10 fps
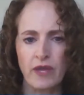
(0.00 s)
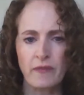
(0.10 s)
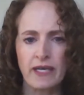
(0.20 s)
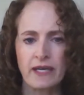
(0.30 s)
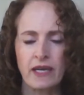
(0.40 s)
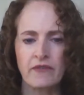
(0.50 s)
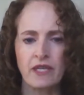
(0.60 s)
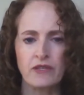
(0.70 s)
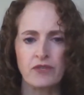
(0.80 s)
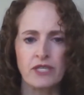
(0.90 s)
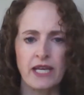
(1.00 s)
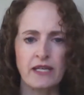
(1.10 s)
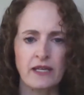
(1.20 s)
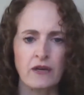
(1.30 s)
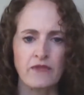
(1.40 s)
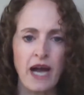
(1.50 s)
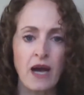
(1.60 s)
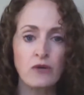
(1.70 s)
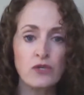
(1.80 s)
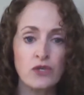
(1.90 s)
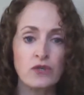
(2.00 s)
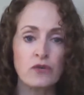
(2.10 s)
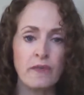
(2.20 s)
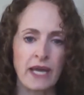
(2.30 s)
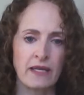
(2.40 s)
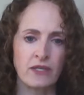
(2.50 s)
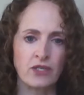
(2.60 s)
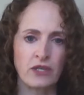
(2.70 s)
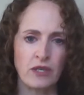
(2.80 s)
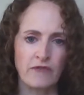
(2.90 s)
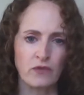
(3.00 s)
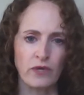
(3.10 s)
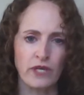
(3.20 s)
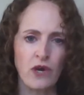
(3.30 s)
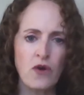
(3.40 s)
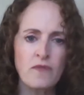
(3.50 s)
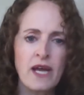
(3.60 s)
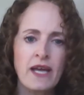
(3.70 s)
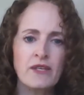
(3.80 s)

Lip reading: They may not have the understanding of how to manage the loved one at home.